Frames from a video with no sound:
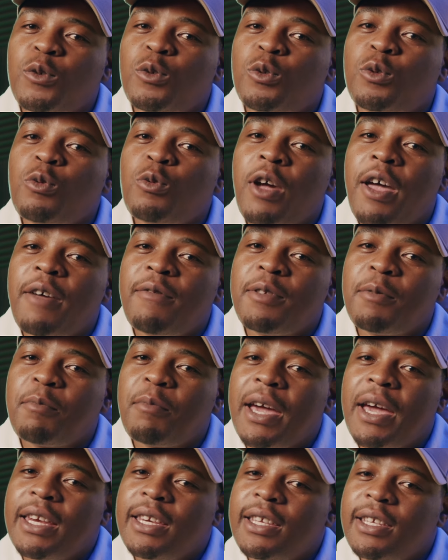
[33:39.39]
you do have the
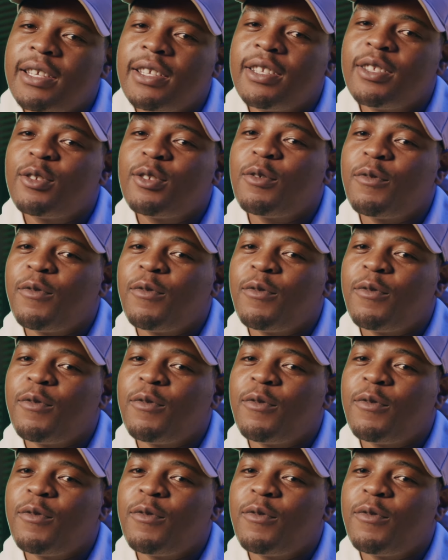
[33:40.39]
money